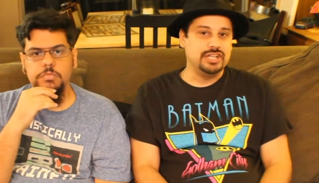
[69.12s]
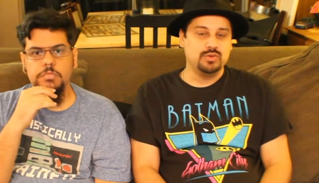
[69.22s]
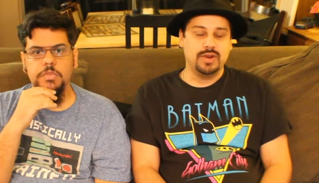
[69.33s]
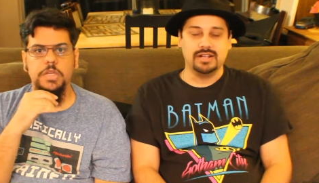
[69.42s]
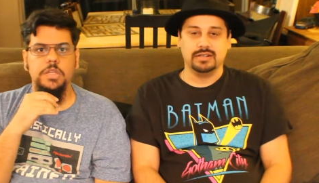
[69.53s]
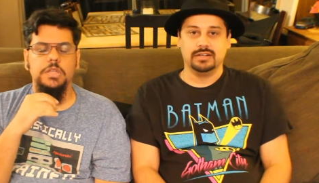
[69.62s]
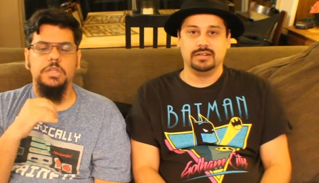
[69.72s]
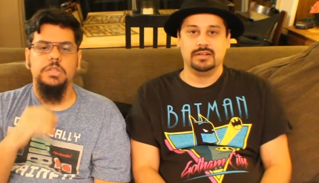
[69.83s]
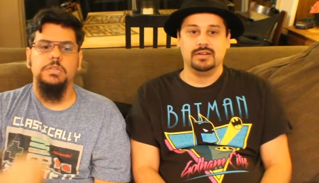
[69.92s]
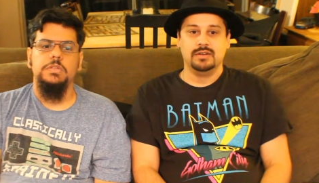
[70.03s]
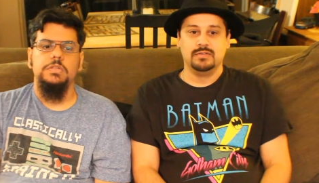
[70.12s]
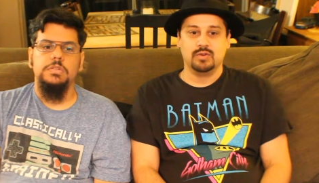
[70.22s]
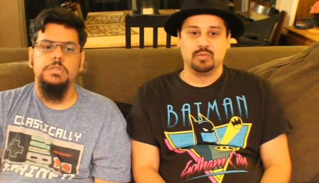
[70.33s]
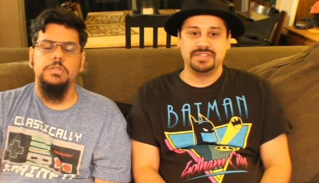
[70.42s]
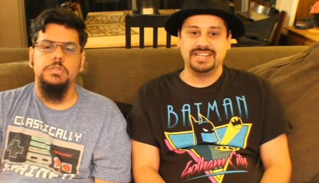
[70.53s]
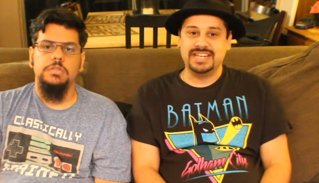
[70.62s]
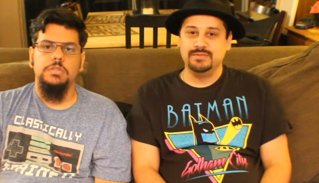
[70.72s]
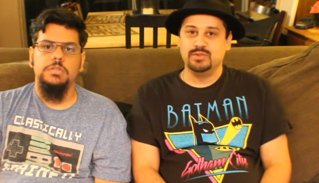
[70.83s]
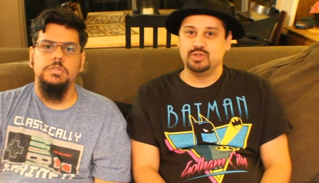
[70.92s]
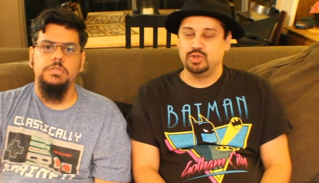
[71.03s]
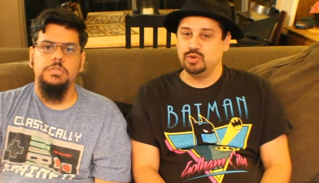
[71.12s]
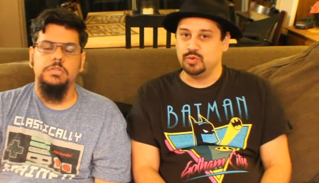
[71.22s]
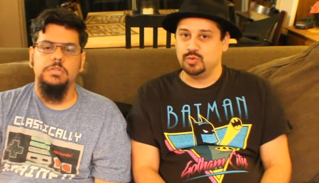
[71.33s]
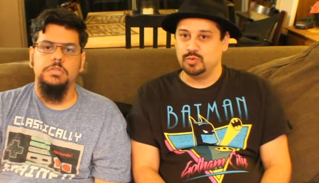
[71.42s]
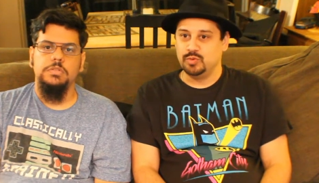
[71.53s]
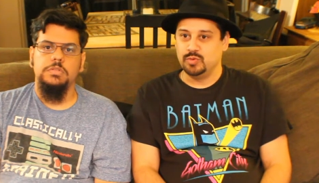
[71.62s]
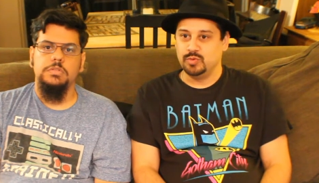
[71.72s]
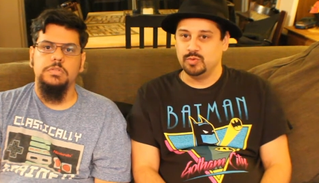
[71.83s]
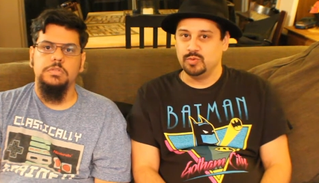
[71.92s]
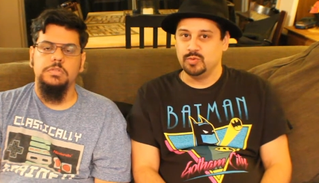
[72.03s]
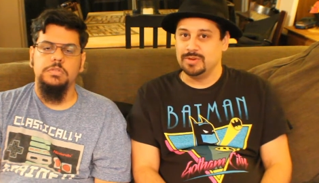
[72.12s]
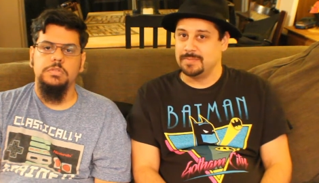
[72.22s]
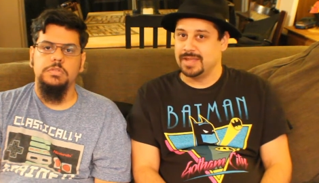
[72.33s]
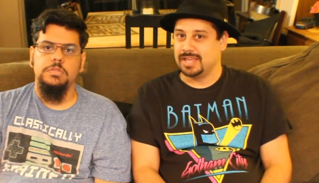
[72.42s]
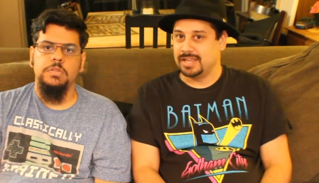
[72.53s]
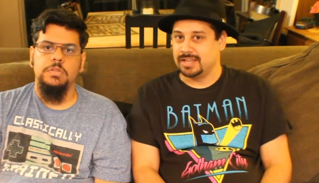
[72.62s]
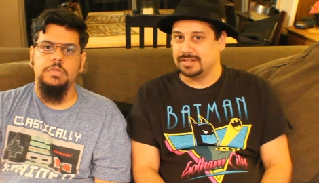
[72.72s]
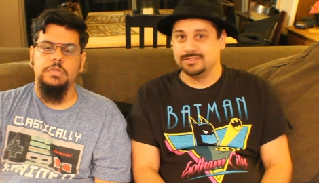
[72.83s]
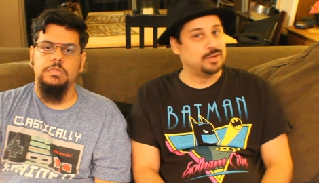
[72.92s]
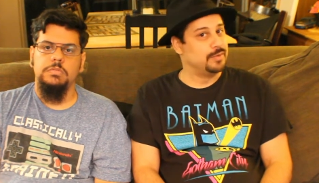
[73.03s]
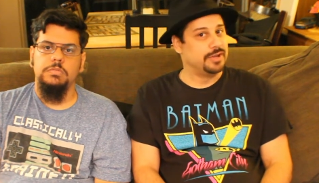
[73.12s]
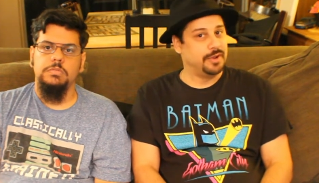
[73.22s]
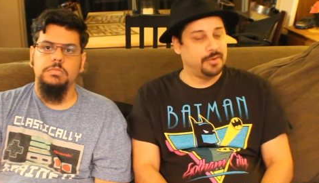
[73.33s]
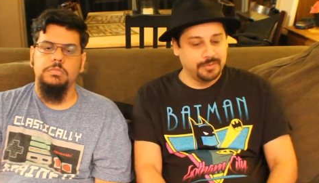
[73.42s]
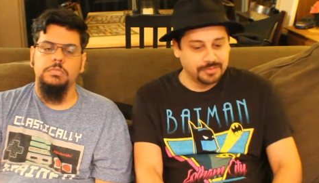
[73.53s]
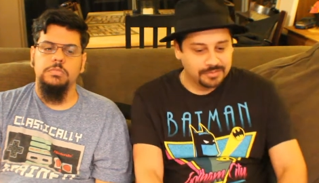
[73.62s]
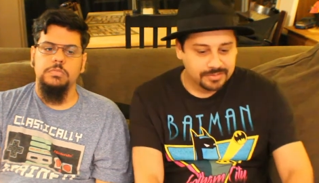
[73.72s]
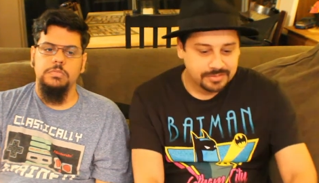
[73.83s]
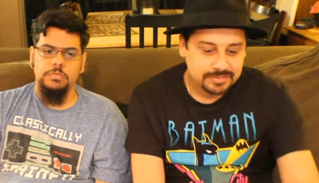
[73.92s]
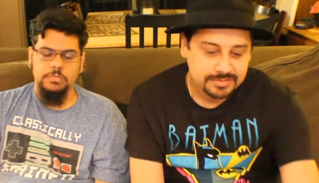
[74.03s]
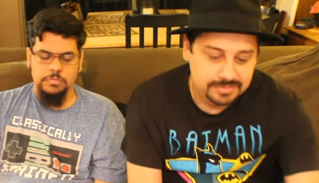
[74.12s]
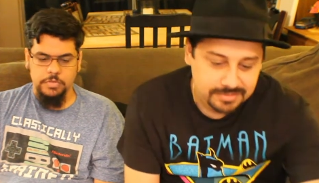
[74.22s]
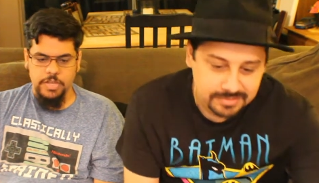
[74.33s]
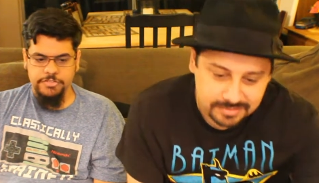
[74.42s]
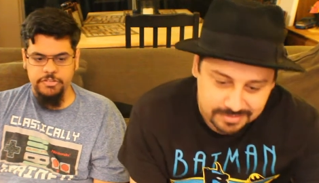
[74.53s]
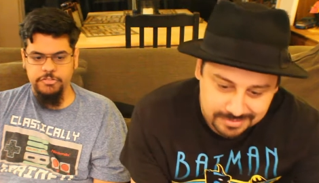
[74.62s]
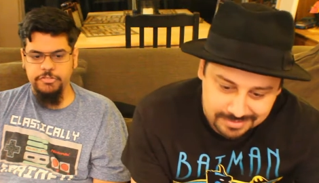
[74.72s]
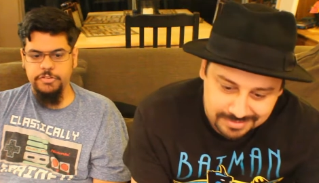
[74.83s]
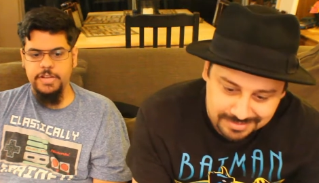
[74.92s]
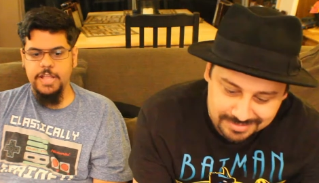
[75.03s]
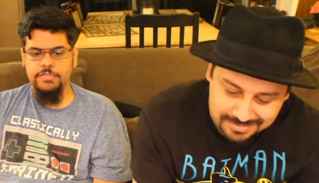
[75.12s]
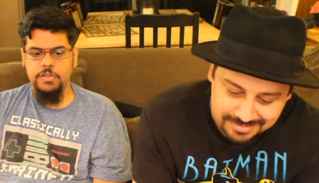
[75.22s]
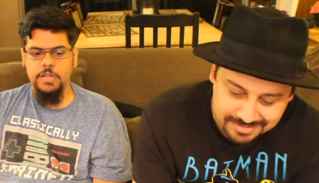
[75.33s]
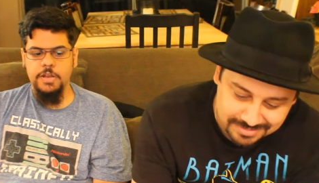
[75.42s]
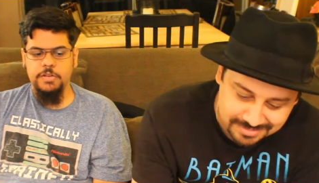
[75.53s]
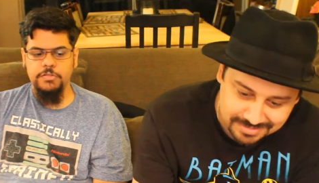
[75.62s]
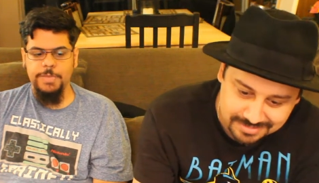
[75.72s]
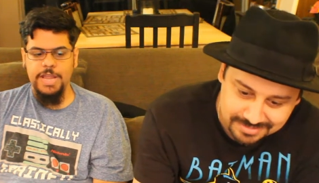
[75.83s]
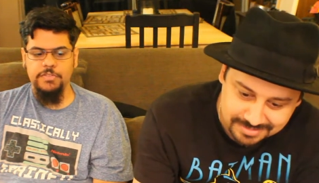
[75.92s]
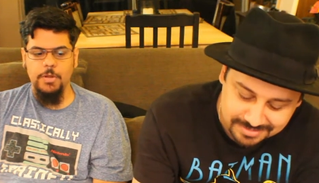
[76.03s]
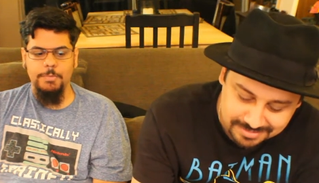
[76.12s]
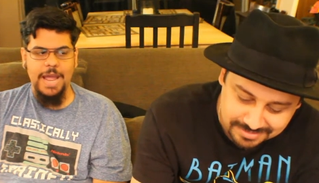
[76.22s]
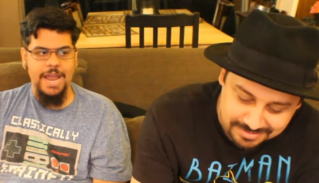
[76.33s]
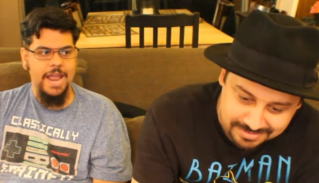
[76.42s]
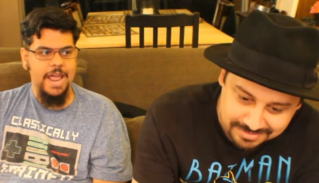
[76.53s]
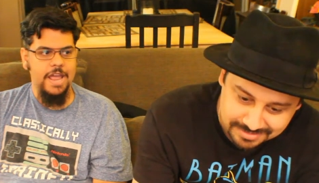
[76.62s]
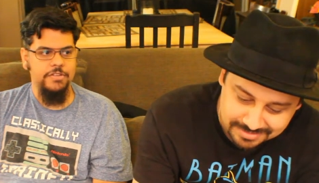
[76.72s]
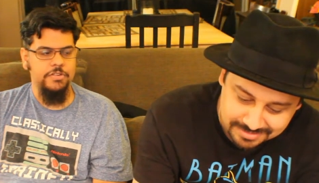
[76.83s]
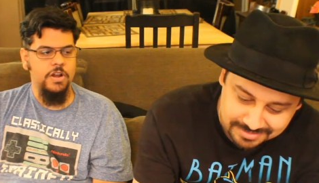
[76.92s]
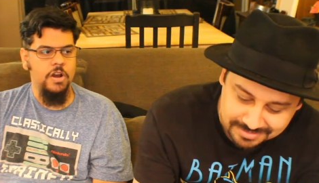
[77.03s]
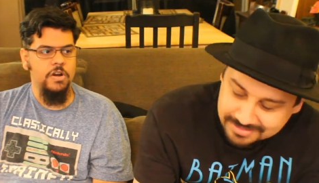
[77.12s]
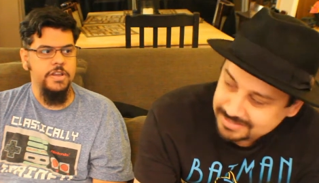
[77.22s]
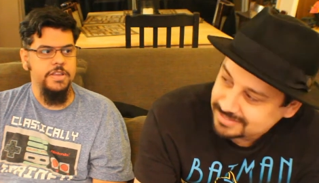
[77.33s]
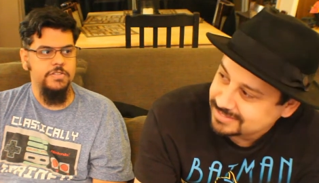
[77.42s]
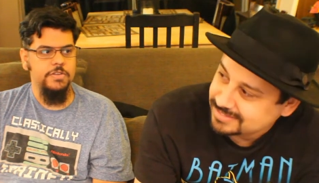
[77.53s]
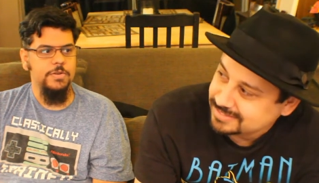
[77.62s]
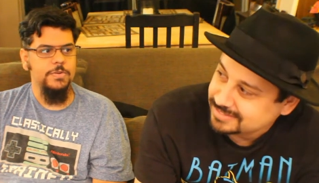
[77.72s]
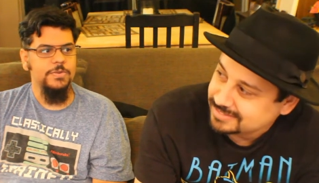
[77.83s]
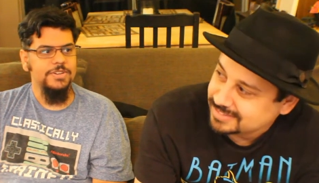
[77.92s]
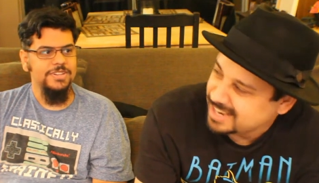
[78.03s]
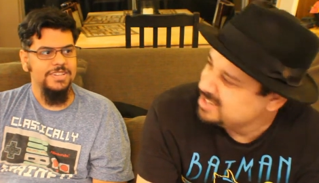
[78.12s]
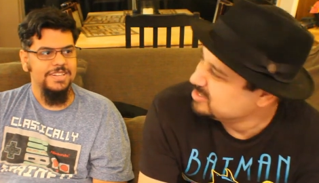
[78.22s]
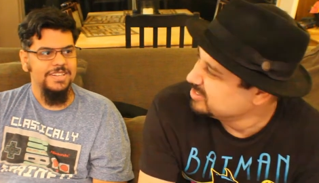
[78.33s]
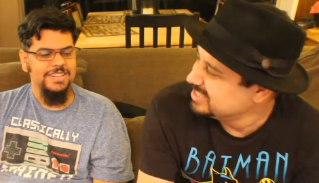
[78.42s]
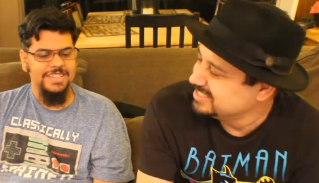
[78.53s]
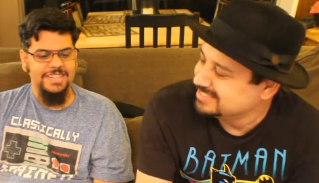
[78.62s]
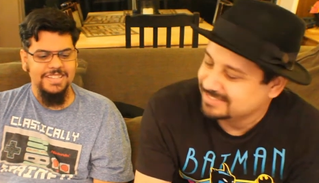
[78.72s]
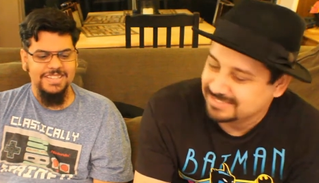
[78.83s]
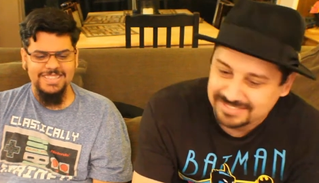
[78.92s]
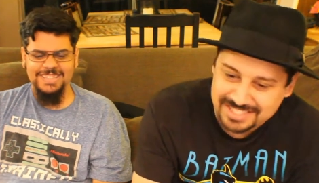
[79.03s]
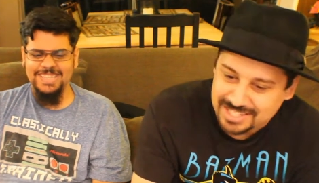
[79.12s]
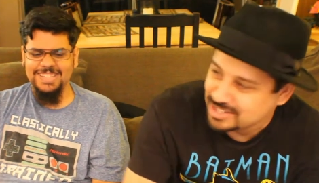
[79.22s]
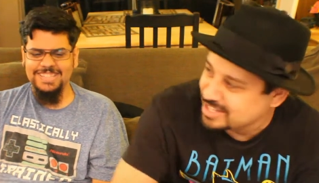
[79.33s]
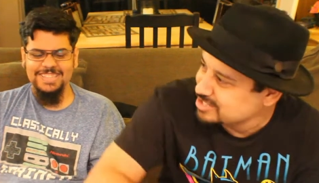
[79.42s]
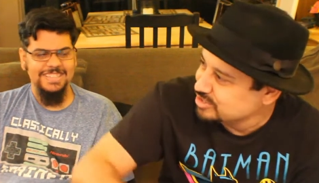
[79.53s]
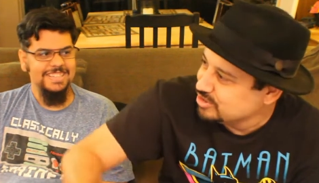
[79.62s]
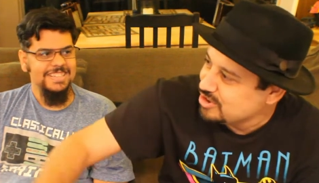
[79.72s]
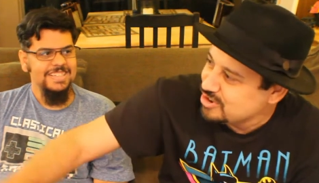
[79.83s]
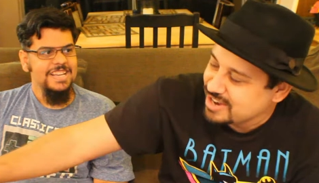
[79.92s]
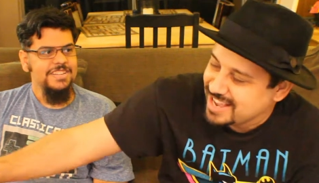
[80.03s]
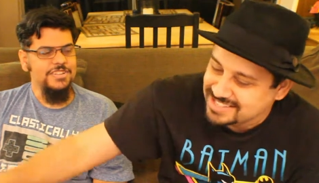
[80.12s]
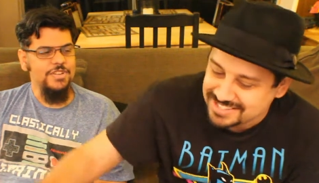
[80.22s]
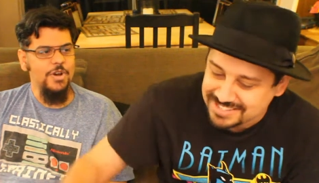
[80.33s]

Speaker 1: trailer for Resident Evil 2 Remake. So here we go.
Speaker 2: It's interesting that in Japan it's called Biohazard RE2. I know, right? So that's a long ass. Just